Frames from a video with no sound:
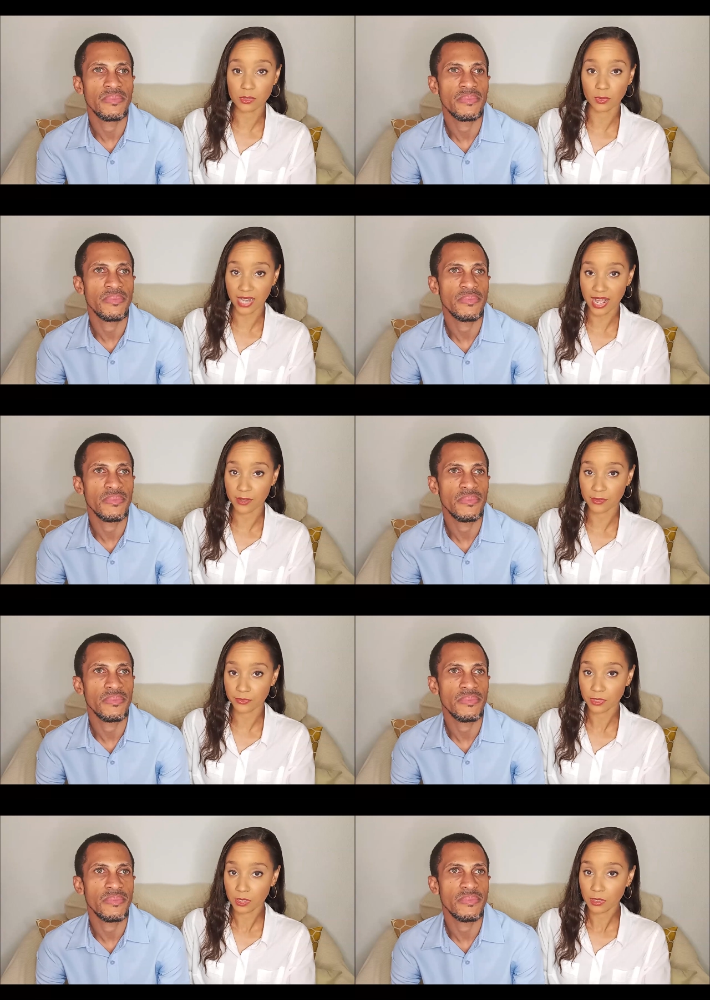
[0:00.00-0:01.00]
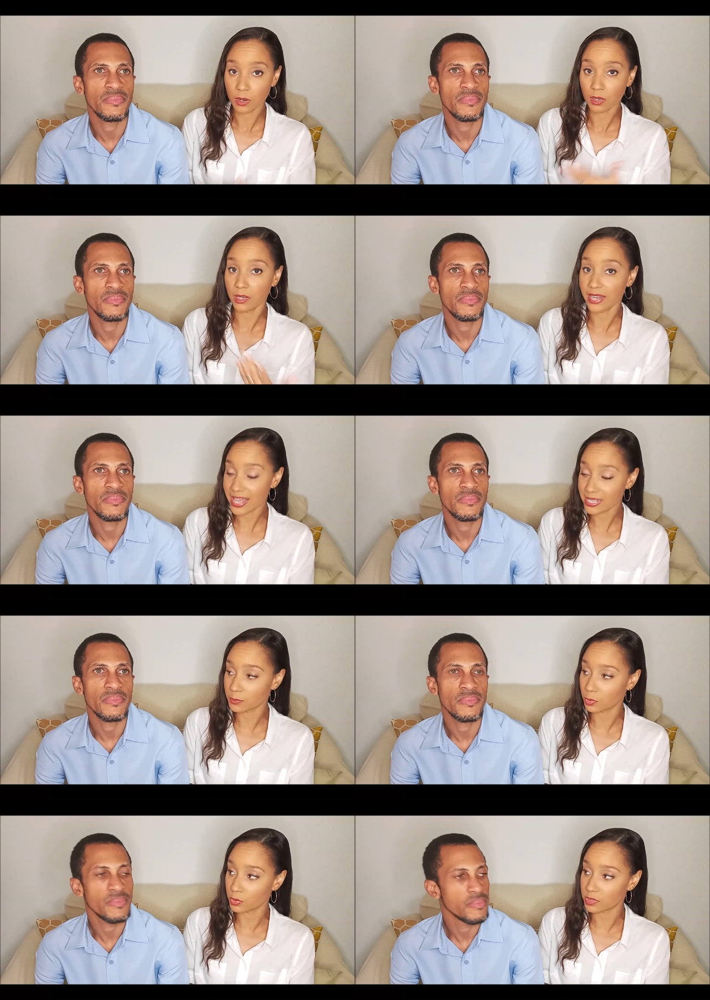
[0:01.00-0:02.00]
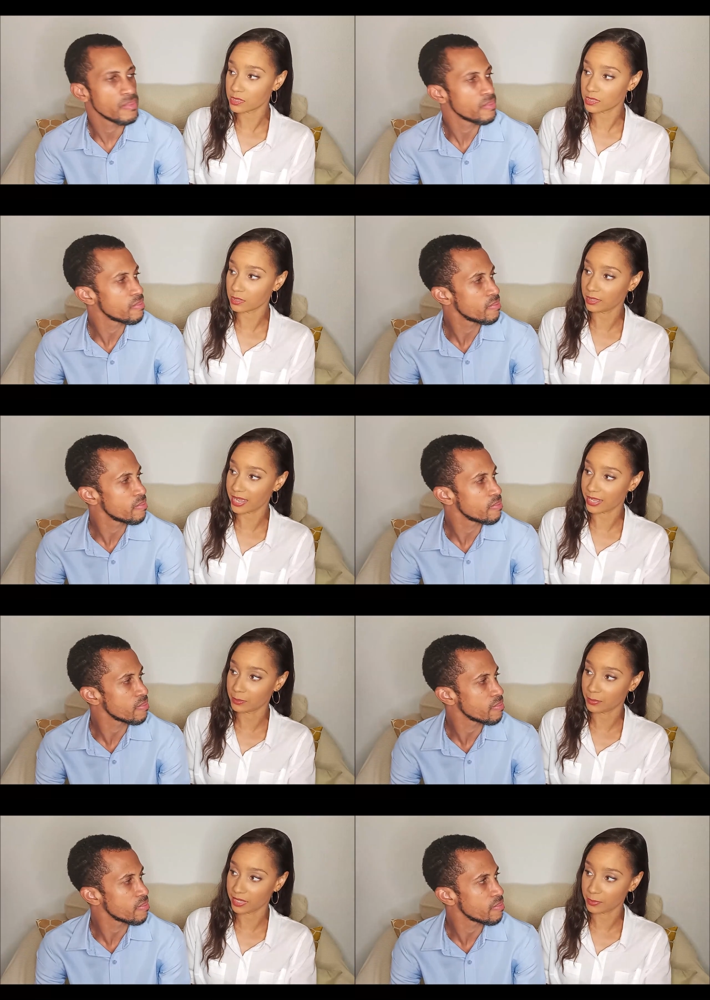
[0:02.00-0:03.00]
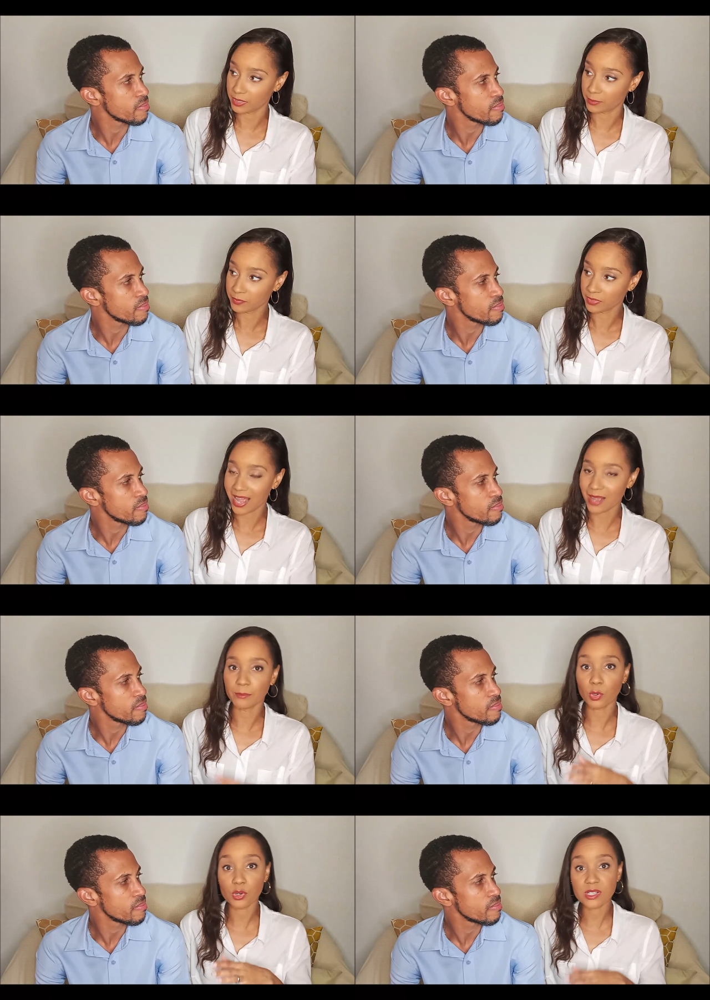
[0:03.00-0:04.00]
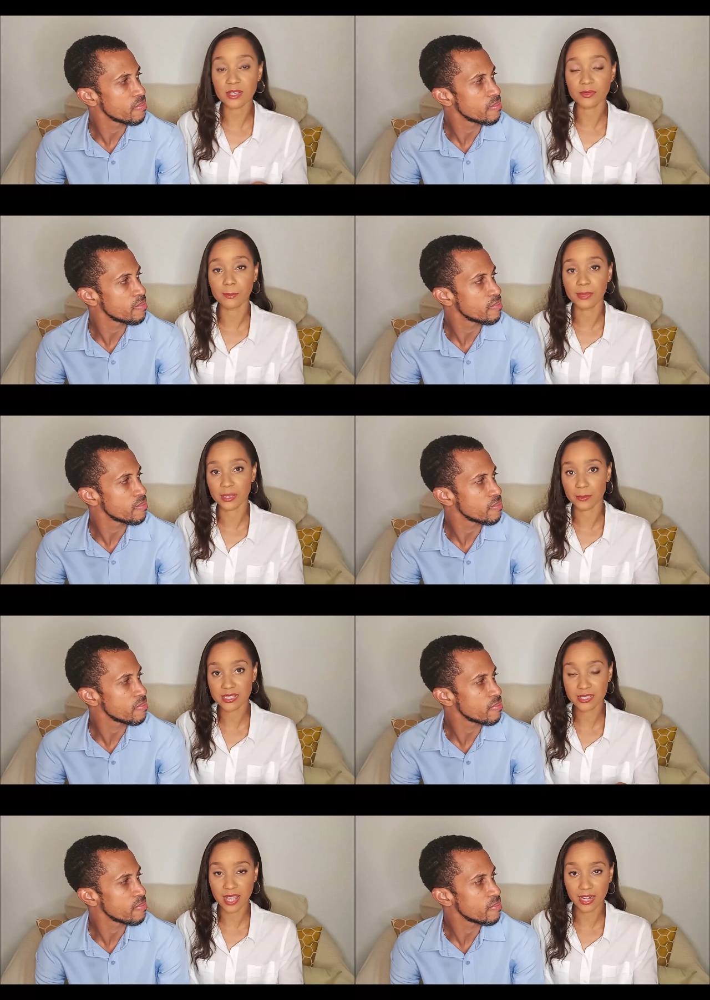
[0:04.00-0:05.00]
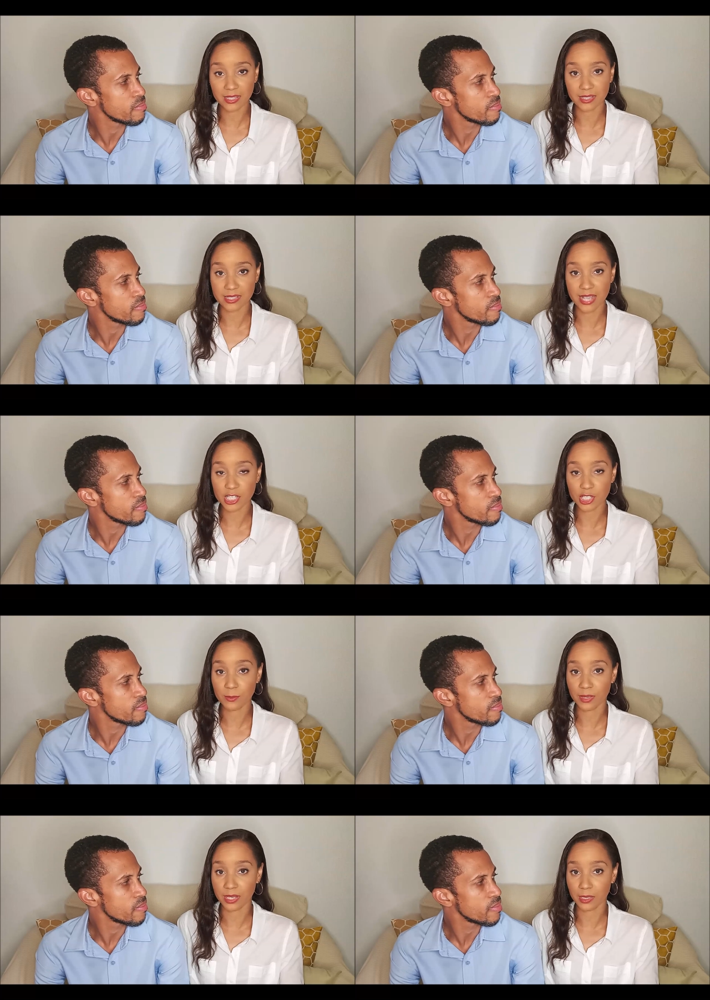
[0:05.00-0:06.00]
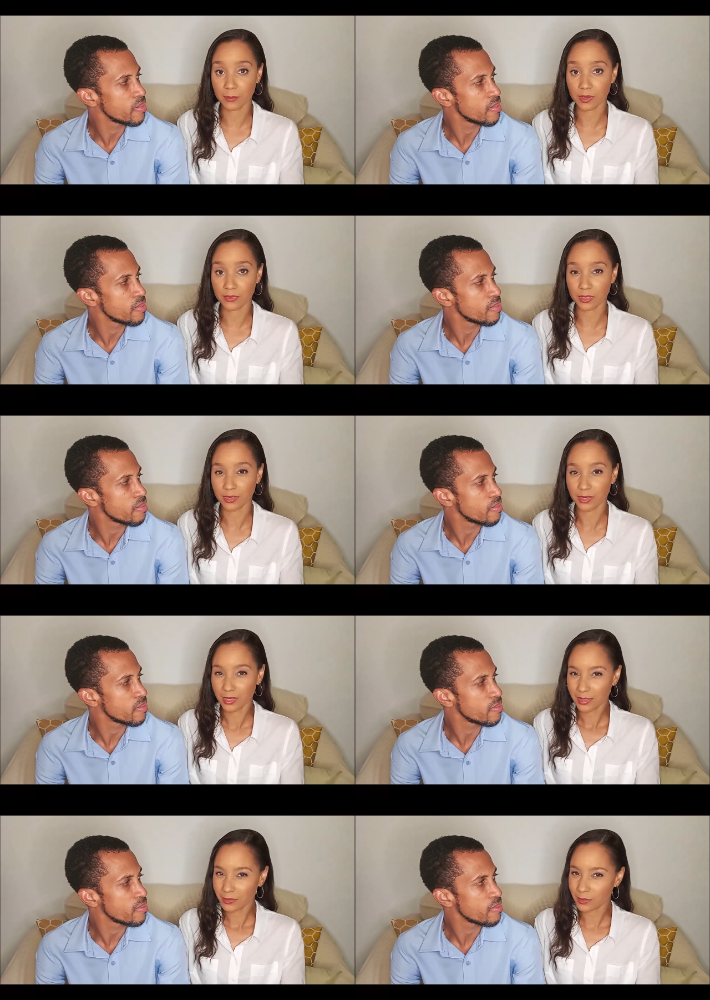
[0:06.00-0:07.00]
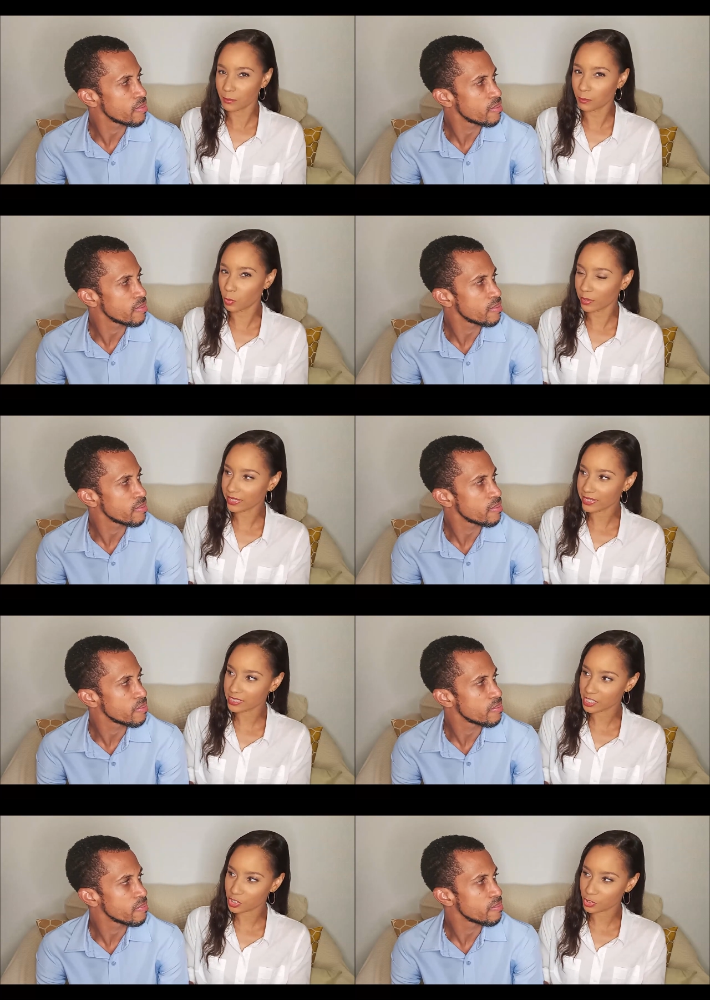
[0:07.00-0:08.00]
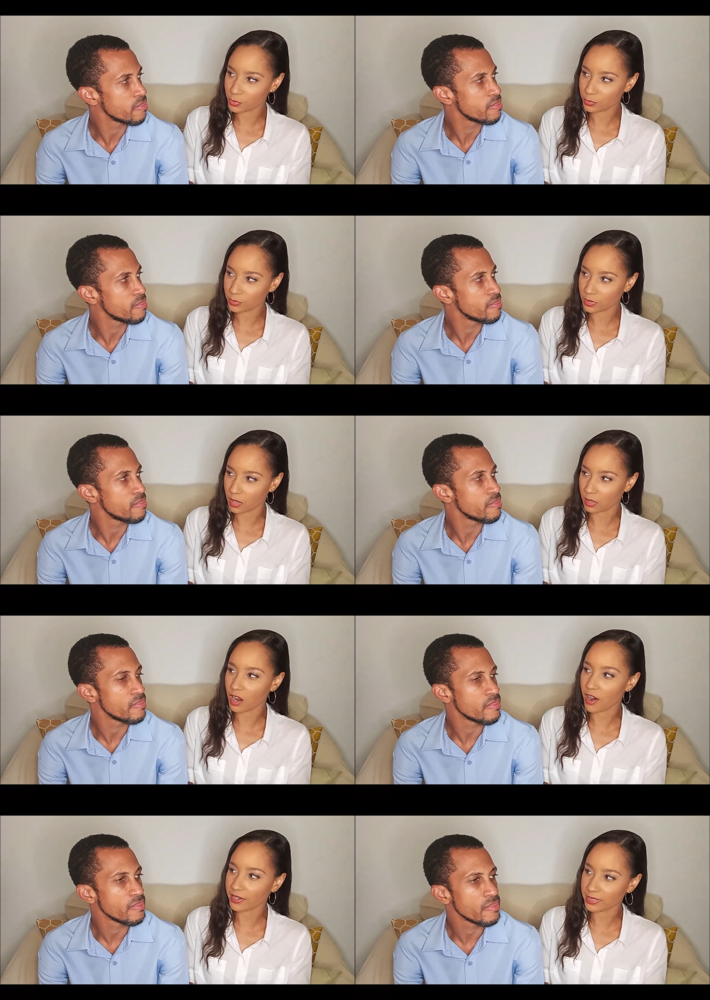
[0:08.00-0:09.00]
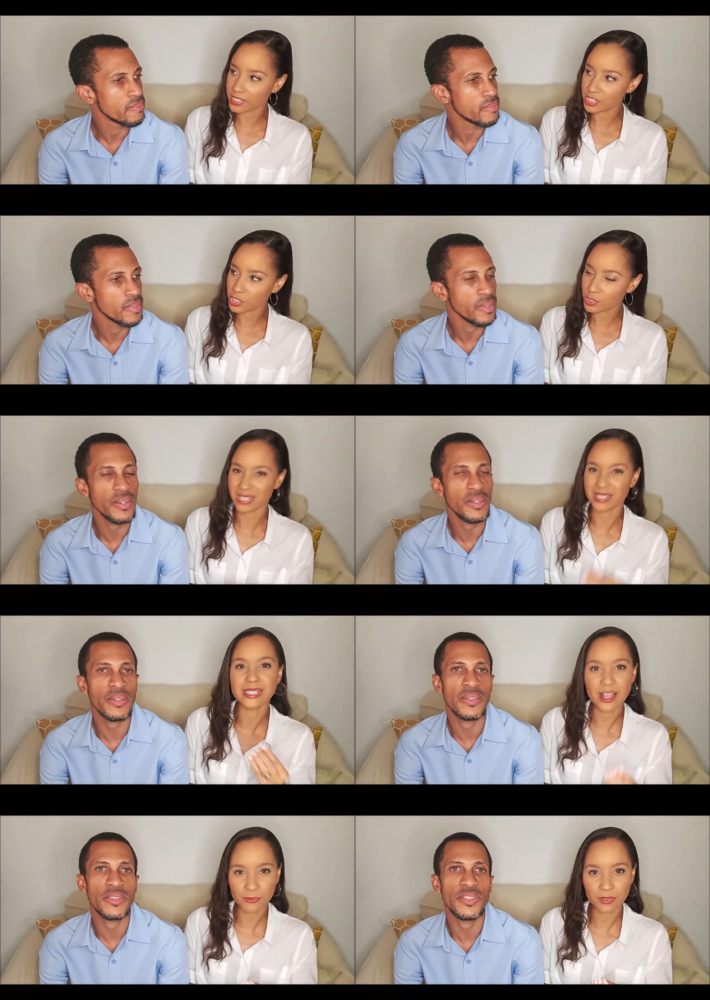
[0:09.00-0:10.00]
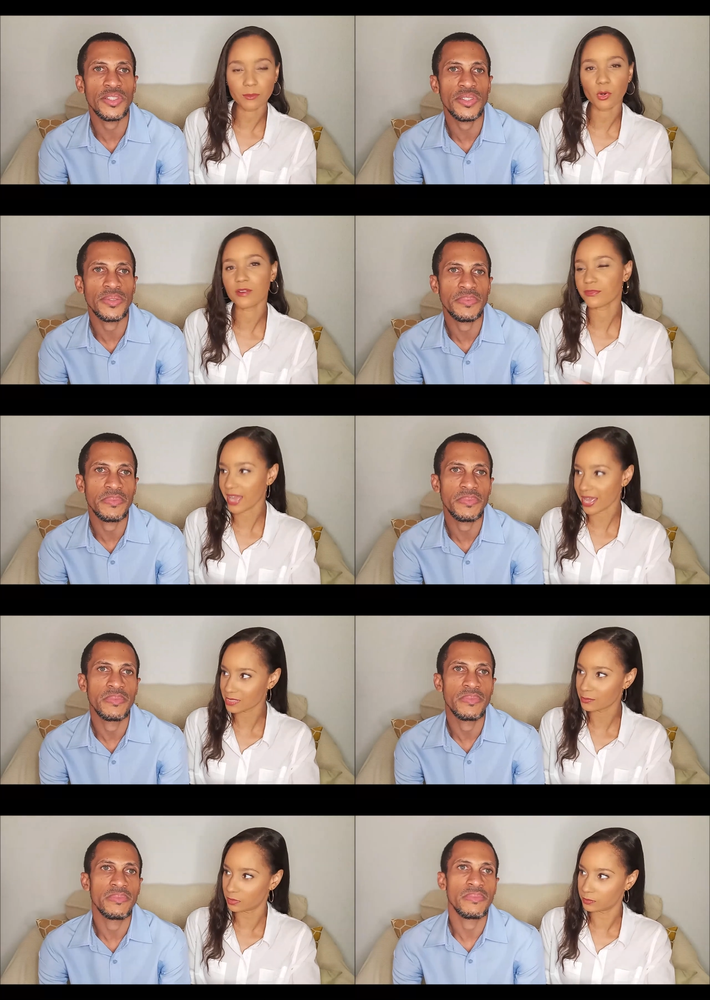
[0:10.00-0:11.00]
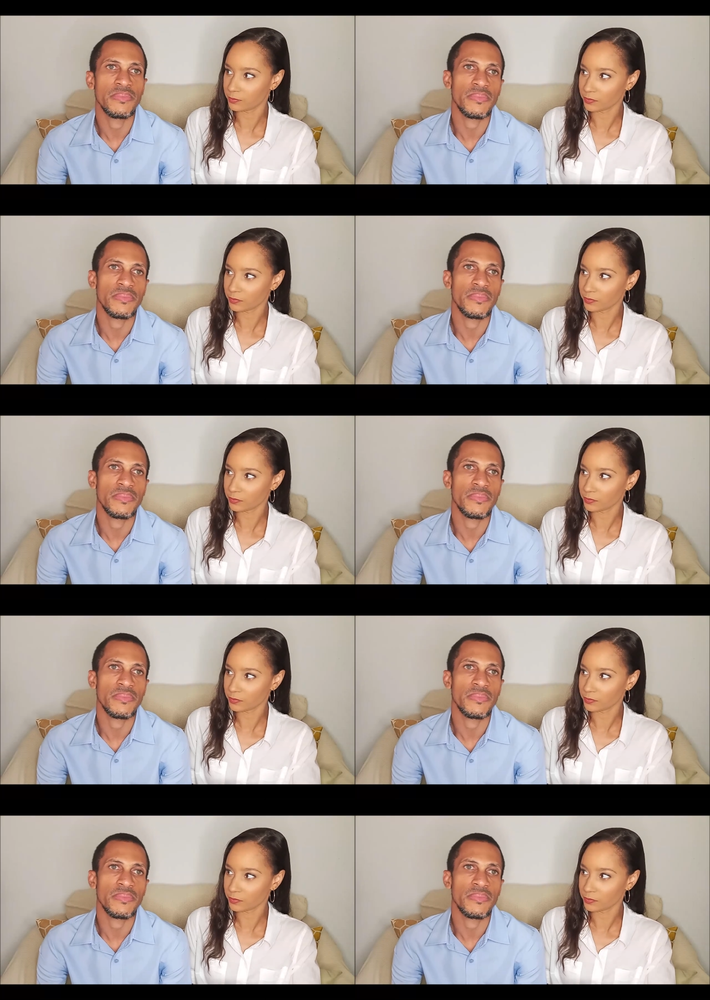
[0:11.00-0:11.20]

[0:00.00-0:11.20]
Speaker 1: would have less bones than the baby. And most of the baby's skeleton is actually made up of a, a bone-like tissue called cartilage, cartilage, but it's definitely more flexible.